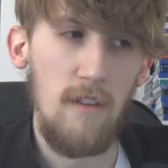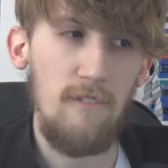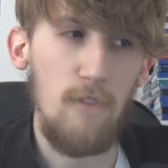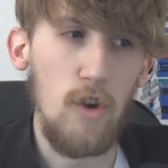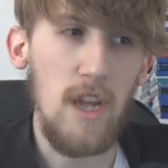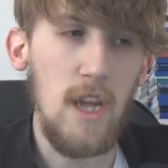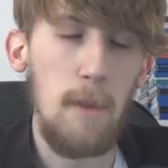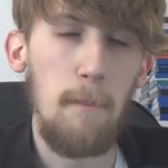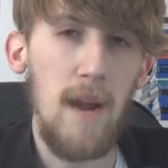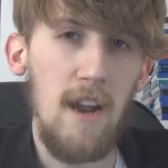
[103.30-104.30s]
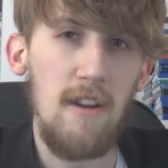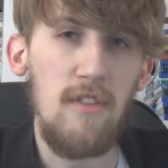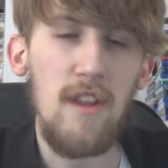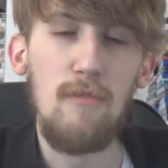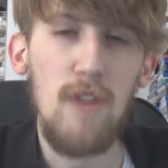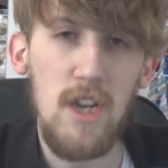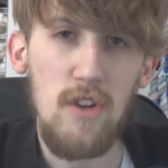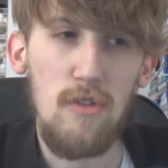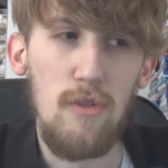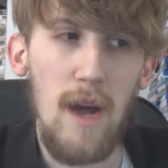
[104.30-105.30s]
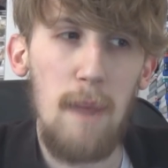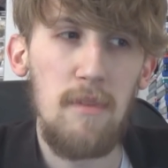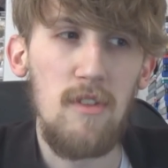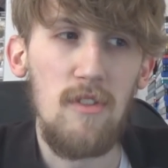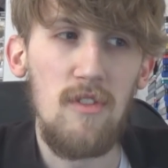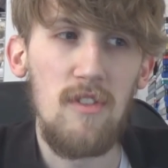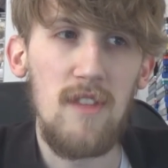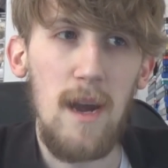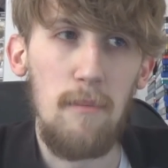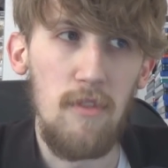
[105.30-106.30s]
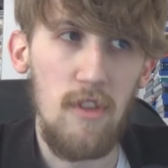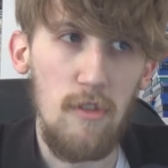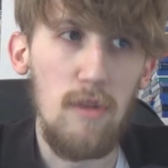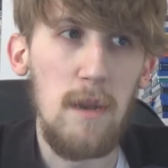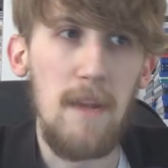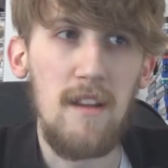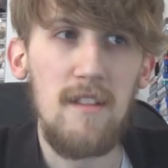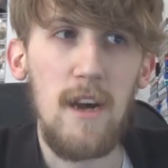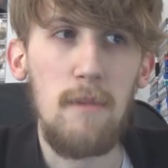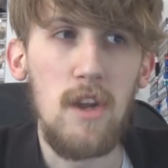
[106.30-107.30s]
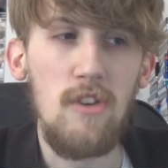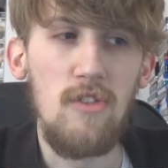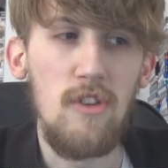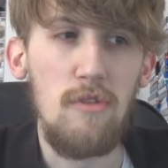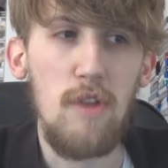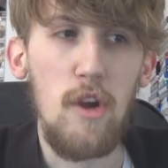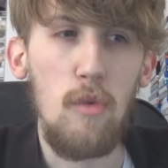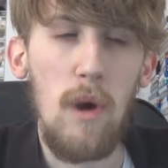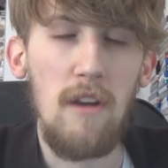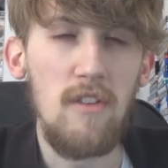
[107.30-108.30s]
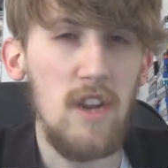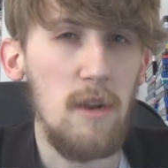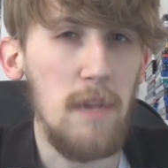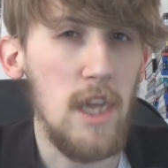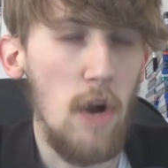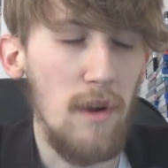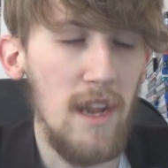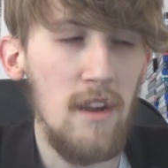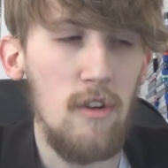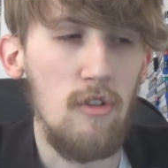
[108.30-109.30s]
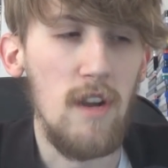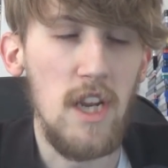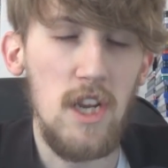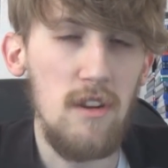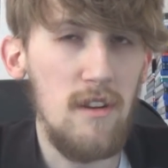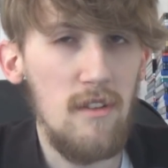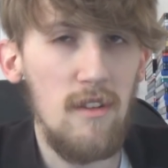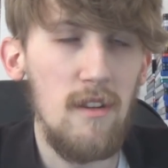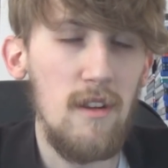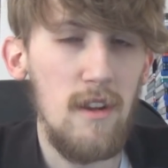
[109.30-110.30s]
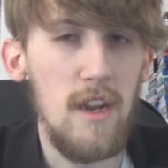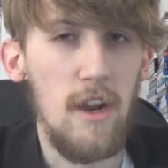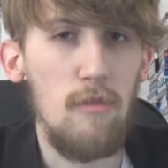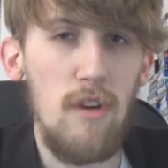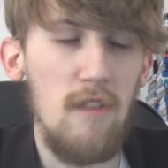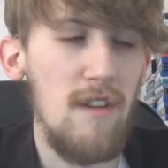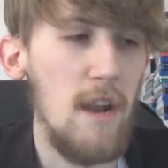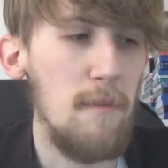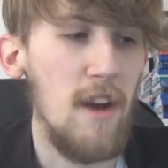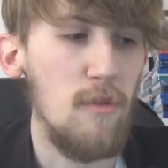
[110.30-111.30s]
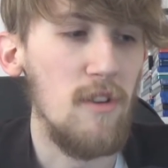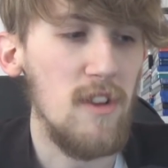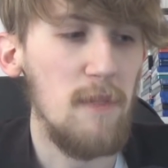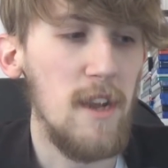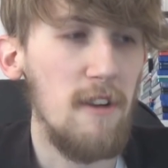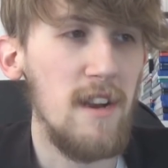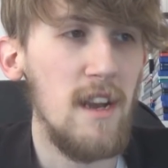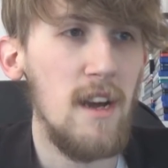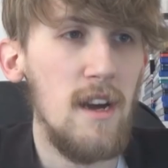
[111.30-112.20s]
funny comparing the original episodes to Skam to the remakes now, because you know where it's going to be going, or at least, you know, around about where it's going to be going.